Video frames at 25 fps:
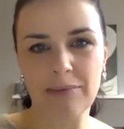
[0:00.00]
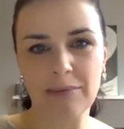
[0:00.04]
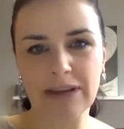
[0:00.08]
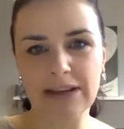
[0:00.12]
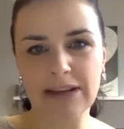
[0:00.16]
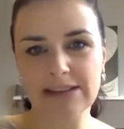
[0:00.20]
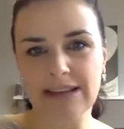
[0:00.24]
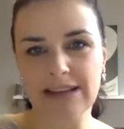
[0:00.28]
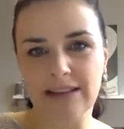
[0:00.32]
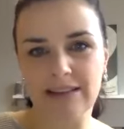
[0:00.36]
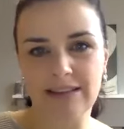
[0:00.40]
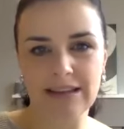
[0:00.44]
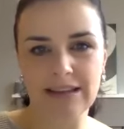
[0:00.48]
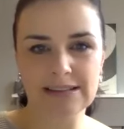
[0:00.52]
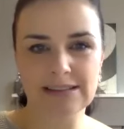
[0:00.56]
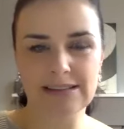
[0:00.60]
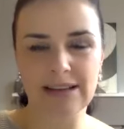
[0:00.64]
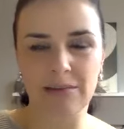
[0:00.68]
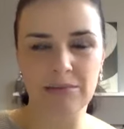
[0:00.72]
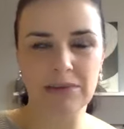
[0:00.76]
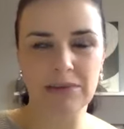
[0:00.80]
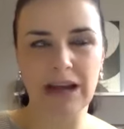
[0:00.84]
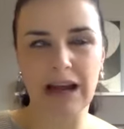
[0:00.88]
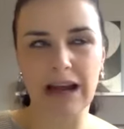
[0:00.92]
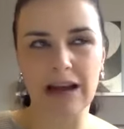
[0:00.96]
because I think
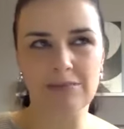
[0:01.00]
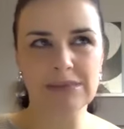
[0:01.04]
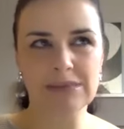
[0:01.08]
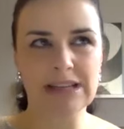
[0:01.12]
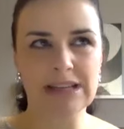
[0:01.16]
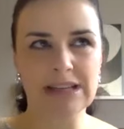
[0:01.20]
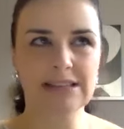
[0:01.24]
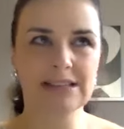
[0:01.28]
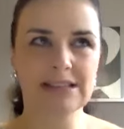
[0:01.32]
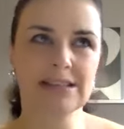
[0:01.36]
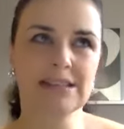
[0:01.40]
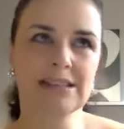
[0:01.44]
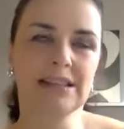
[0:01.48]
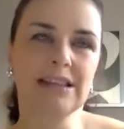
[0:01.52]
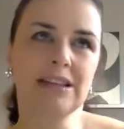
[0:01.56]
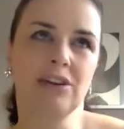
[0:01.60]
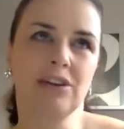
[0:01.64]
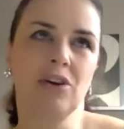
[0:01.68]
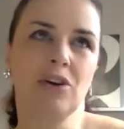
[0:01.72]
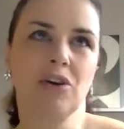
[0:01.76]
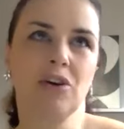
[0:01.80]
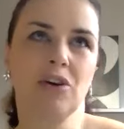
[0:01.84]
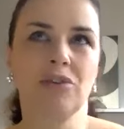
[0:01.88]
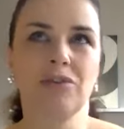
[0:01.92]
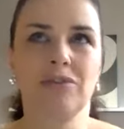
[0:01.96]
sometimes
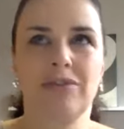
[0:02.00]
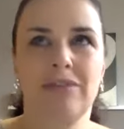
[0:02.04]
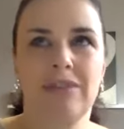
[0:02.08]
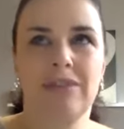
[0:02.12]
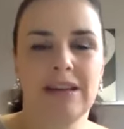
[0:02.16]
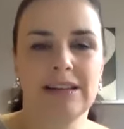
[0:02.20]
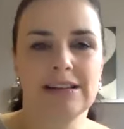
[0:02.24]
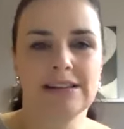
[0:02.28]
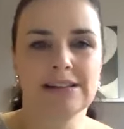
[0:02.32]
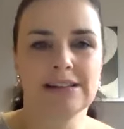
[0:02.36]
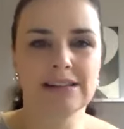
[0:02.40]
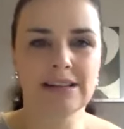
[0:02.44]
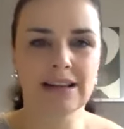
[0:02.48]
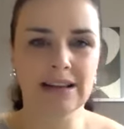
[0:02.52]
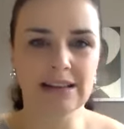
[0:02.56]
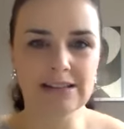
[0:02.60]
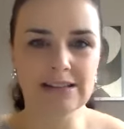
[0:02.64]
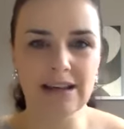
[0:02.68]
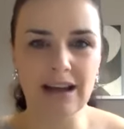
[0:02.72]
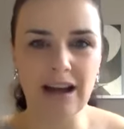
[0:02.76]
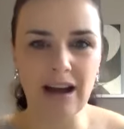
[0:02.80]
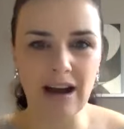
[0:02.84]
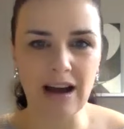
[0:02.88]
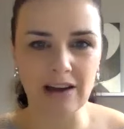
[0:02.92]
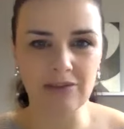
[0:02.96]
it's
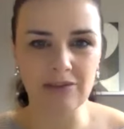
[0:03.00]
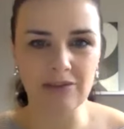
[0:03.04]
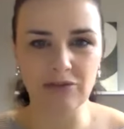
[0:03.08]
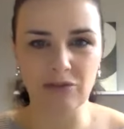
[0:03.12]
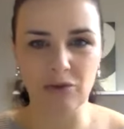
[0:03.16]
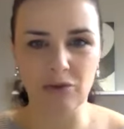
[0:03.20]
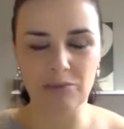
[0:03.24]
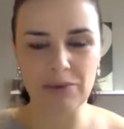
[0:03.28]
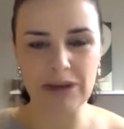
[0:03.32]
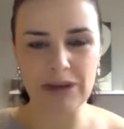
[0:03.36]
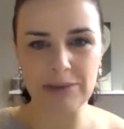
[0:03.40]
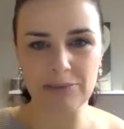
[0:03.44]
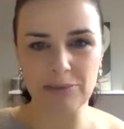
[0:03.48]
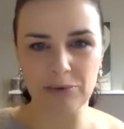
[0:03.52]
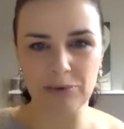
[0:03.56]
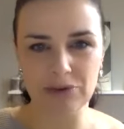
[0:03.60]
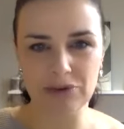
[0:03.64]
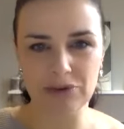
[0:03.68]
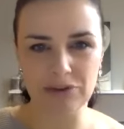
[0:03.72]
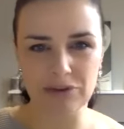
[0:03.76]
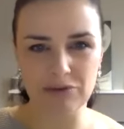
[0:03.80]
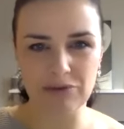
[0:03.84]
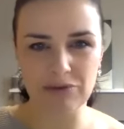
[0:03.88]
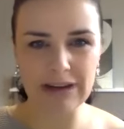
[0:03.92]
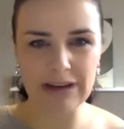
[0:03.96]
hard for people
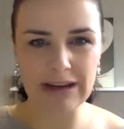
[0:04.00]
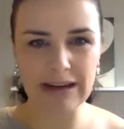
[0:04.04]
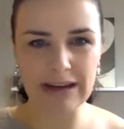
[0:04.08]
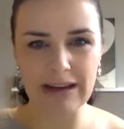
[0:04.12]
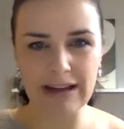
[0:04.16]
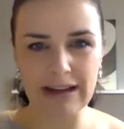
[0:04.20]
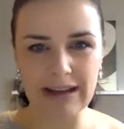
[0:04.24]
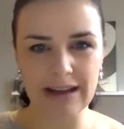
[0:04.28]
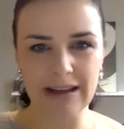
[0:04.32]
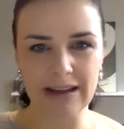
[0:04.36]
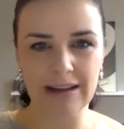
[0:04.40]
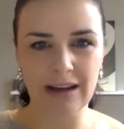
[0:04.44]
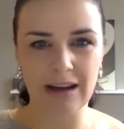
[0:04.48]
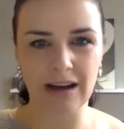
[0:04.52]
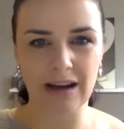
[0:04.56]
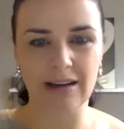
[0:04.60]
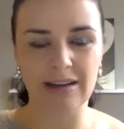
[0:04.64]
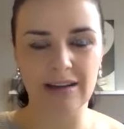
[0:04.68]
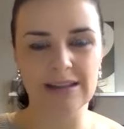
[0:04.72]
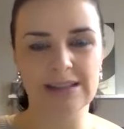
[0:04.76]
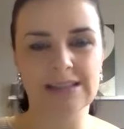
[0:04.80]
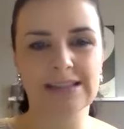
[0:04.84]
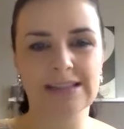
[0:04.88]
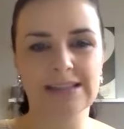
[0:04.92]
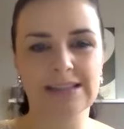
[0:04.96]
to really
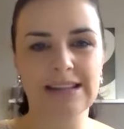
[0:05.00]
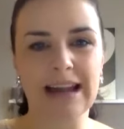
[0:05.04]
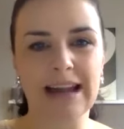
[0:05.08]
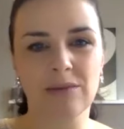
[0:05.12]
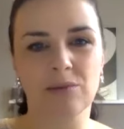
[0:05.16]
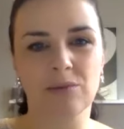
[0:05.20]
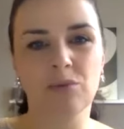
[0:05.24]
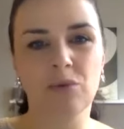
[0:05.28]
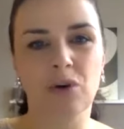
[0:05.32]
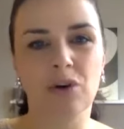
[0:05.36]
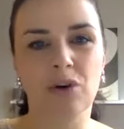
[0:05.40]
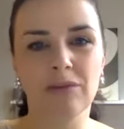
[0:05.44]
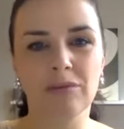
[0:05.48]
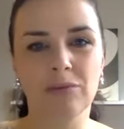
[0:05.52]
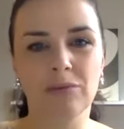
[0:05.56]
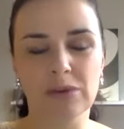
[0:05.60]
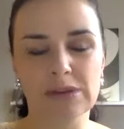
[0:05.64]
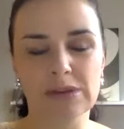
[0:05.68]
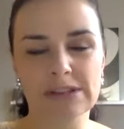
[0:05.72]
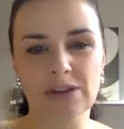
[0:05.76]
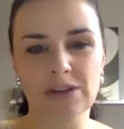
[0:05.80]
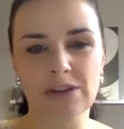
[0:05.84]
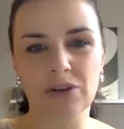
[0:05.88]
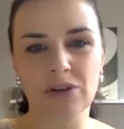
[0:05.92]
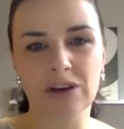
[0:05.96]
understand
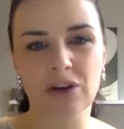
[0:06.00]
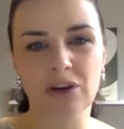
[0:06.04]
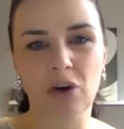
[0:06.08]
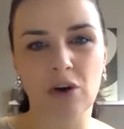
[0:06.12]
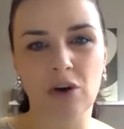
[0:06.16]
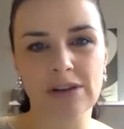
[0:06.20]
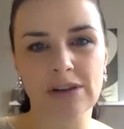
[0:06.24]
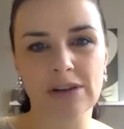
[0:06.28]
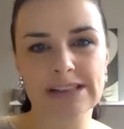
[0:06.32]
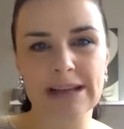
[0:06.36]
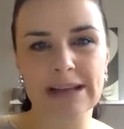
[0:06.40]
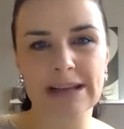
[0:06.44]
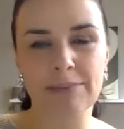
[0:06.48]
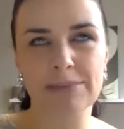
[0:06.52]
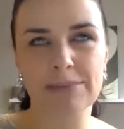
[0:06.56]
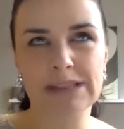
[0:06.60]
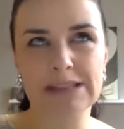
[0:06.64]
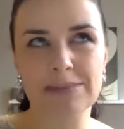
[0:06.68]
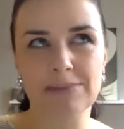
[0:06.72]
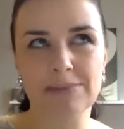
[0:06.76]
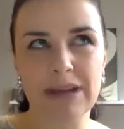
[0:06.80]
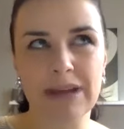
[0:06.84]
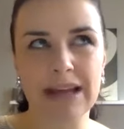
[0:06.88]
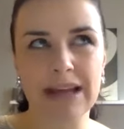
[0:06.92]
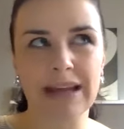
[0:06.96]
what certain
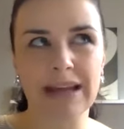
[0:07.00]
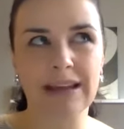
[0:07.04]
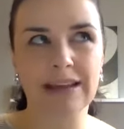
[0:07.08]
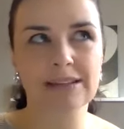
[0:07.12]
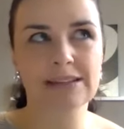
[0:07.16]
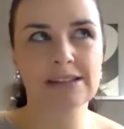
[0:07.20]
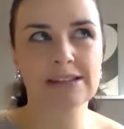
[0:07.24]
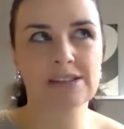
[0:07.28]
concepts mean.